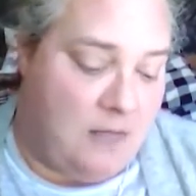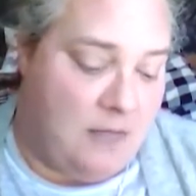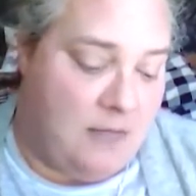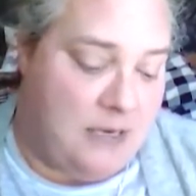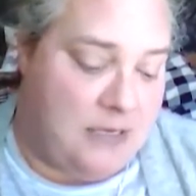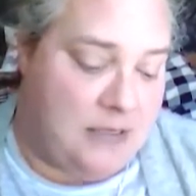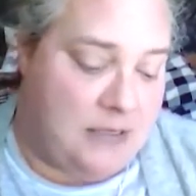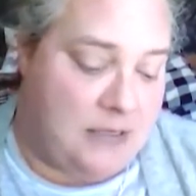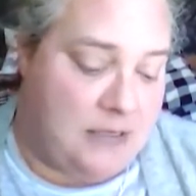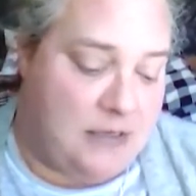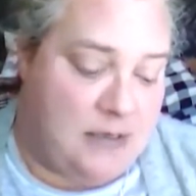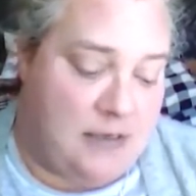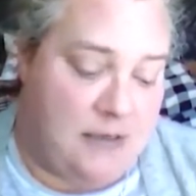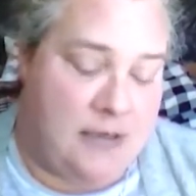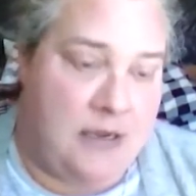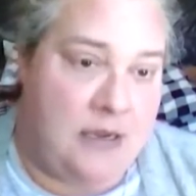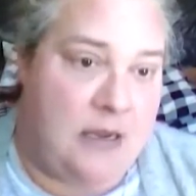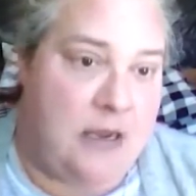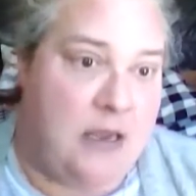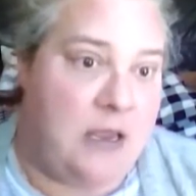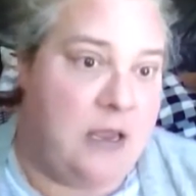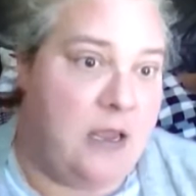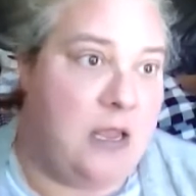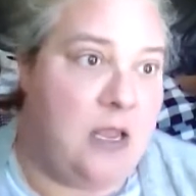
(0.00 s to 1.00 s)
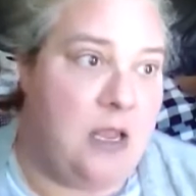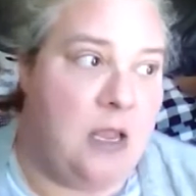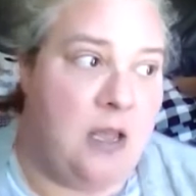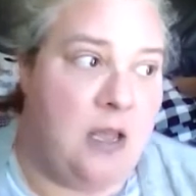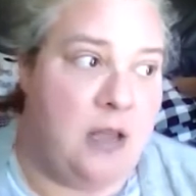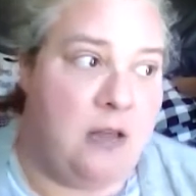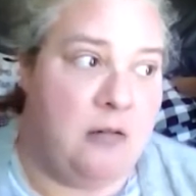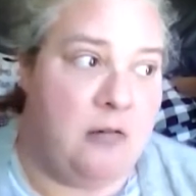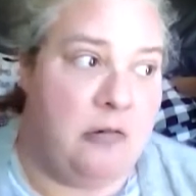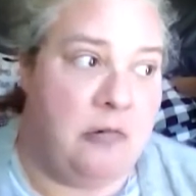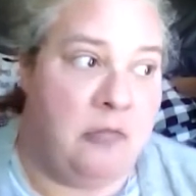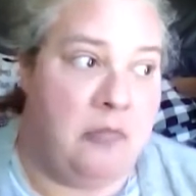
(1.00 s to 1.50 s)
Basically,
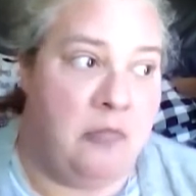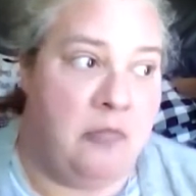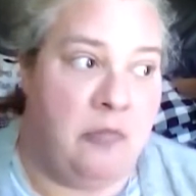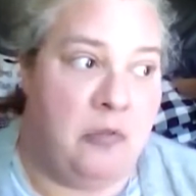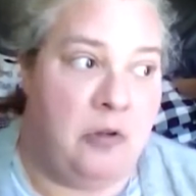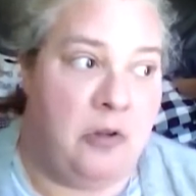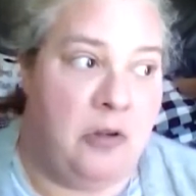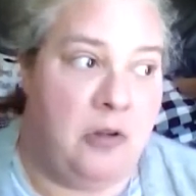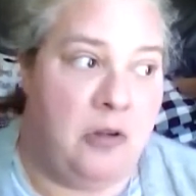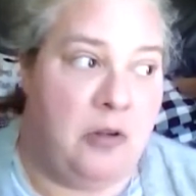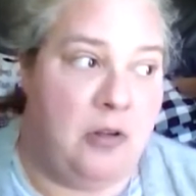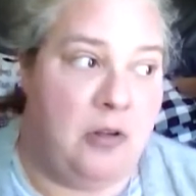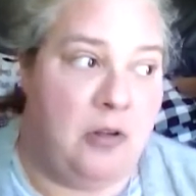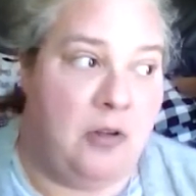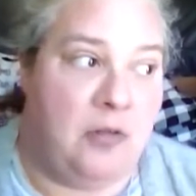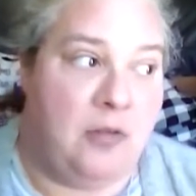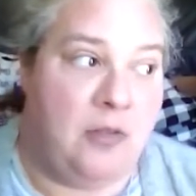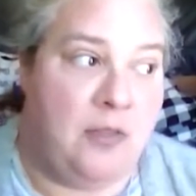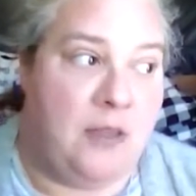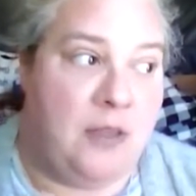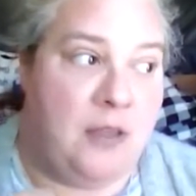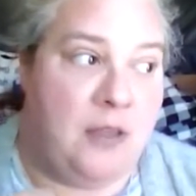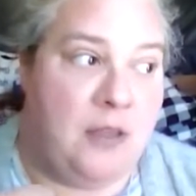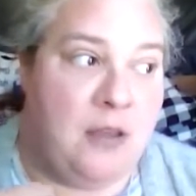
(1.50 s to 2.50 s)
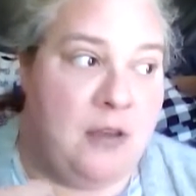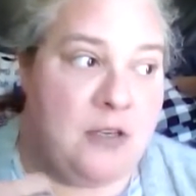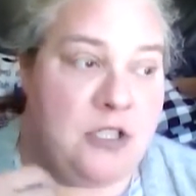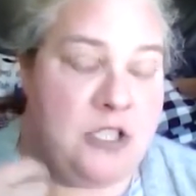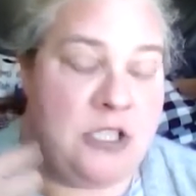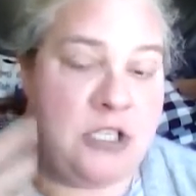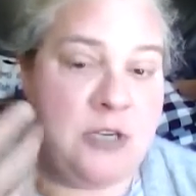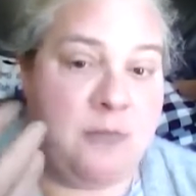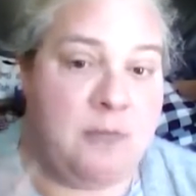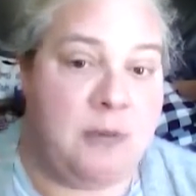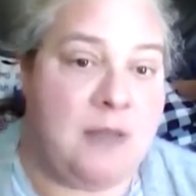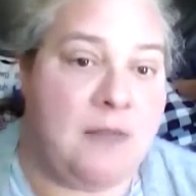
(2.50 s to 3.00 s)
the
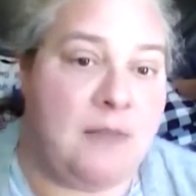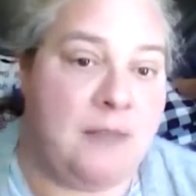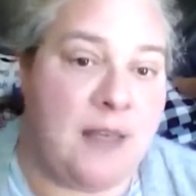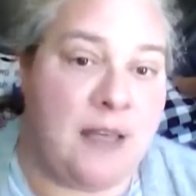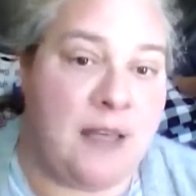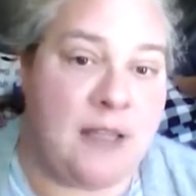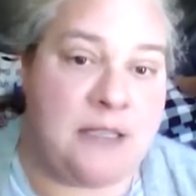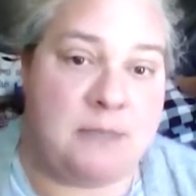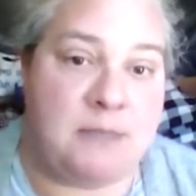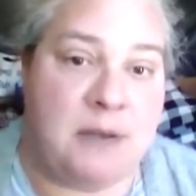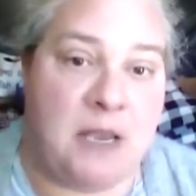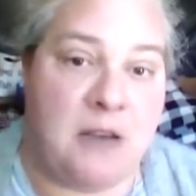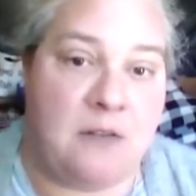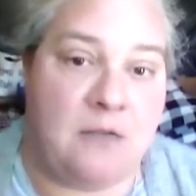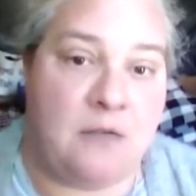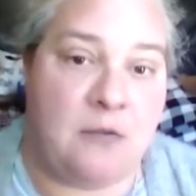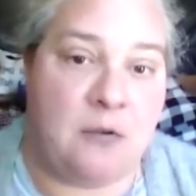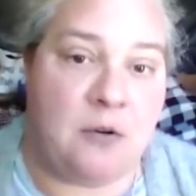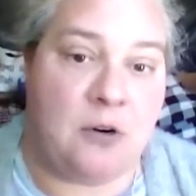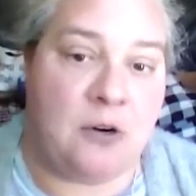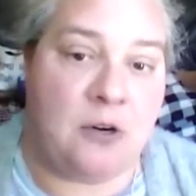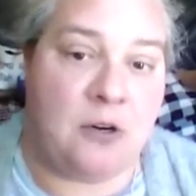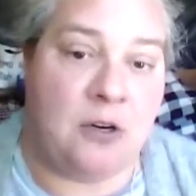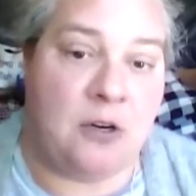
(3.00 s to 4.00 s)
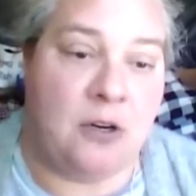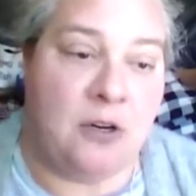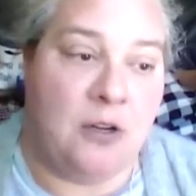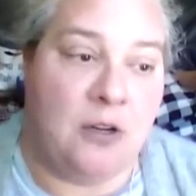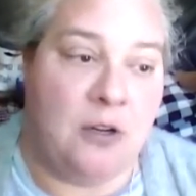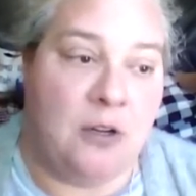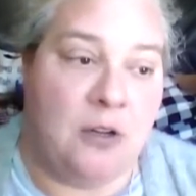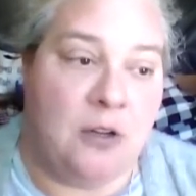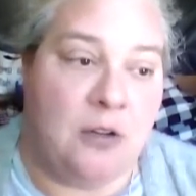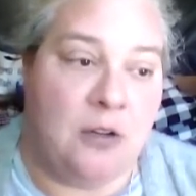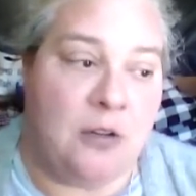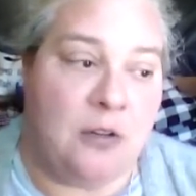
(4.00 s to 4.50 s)
shipping that's paid for,
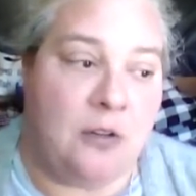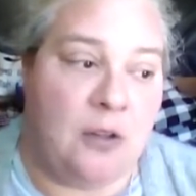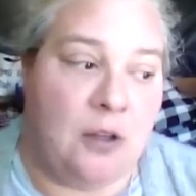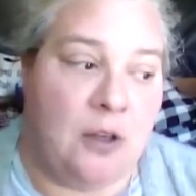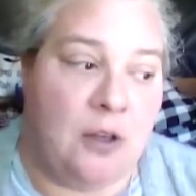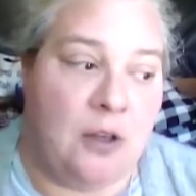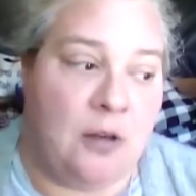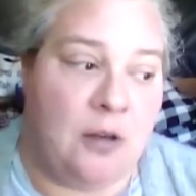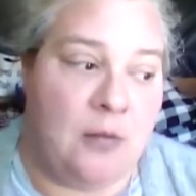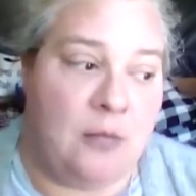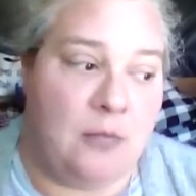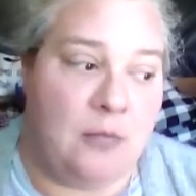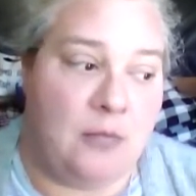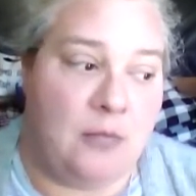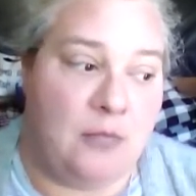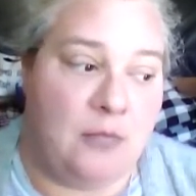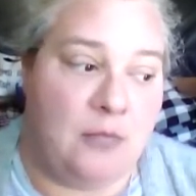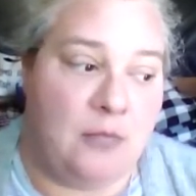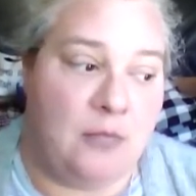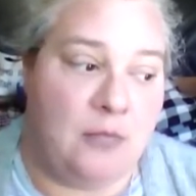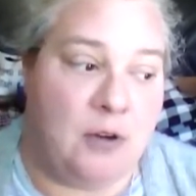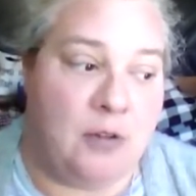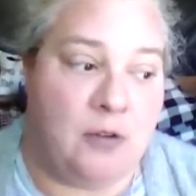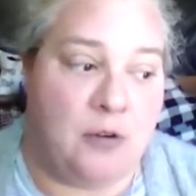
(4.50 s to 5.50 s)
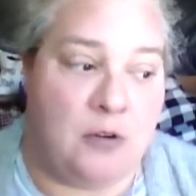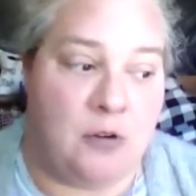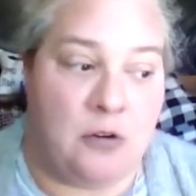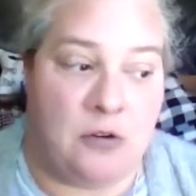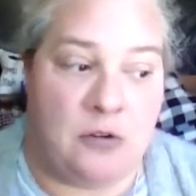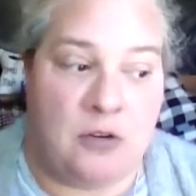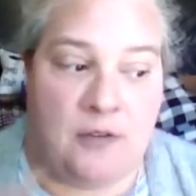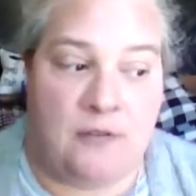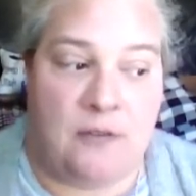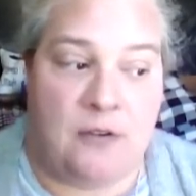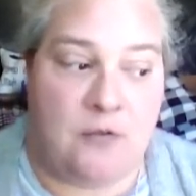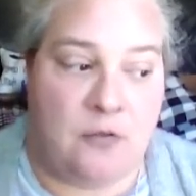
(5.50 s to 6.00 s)
whether
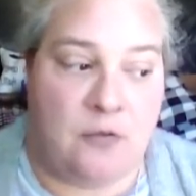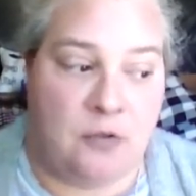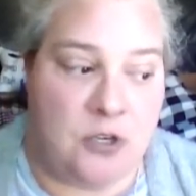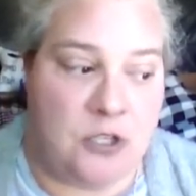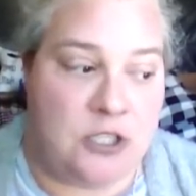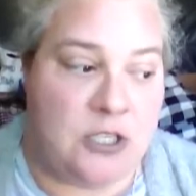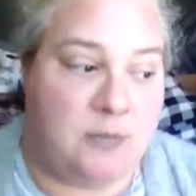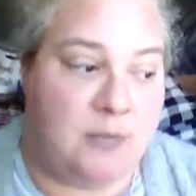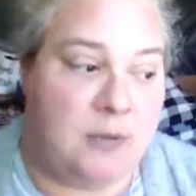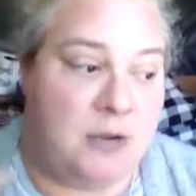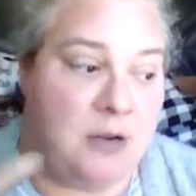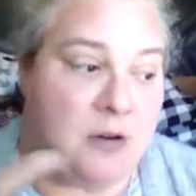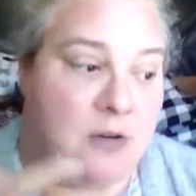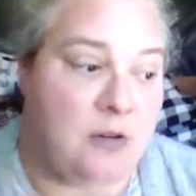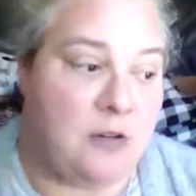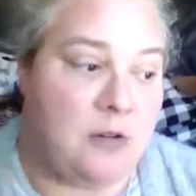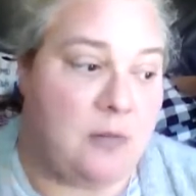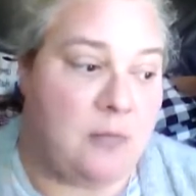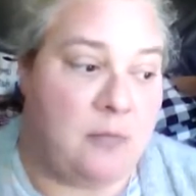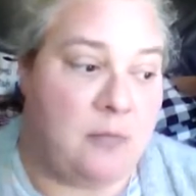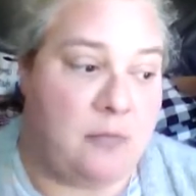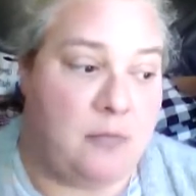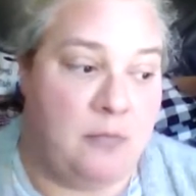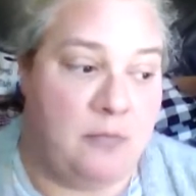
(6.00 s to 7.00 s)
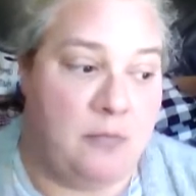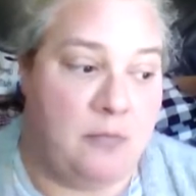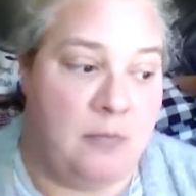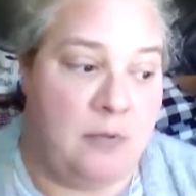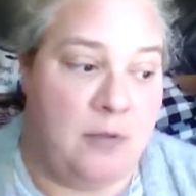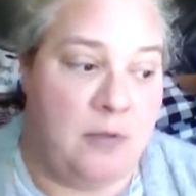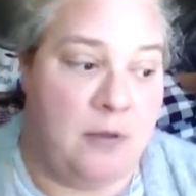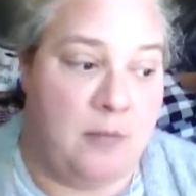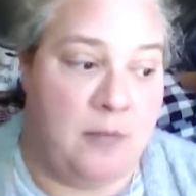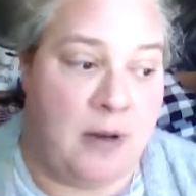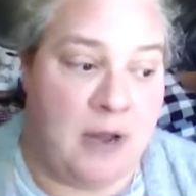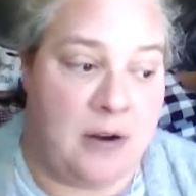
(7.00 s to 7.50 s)
you're giving free shipping or
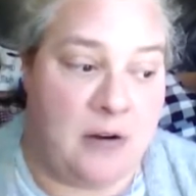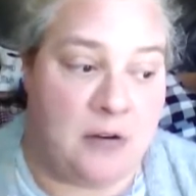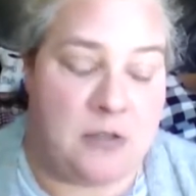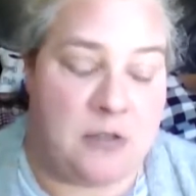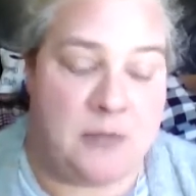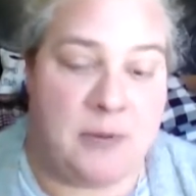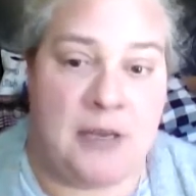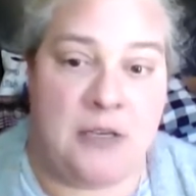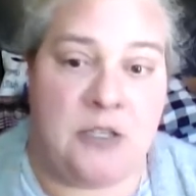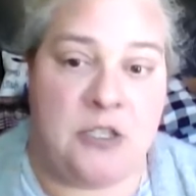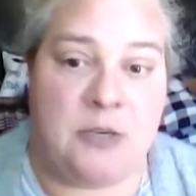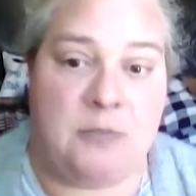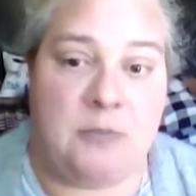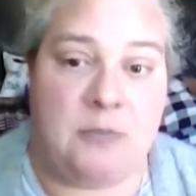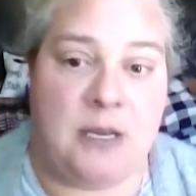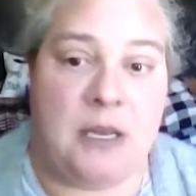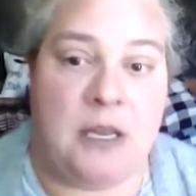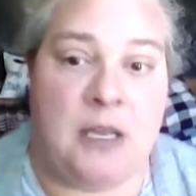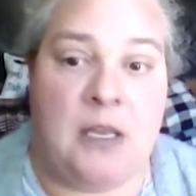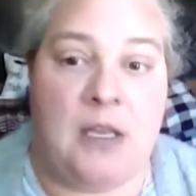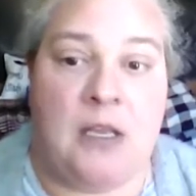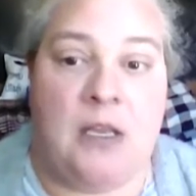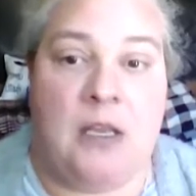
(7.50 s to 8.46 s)
the buyer's paying shipping.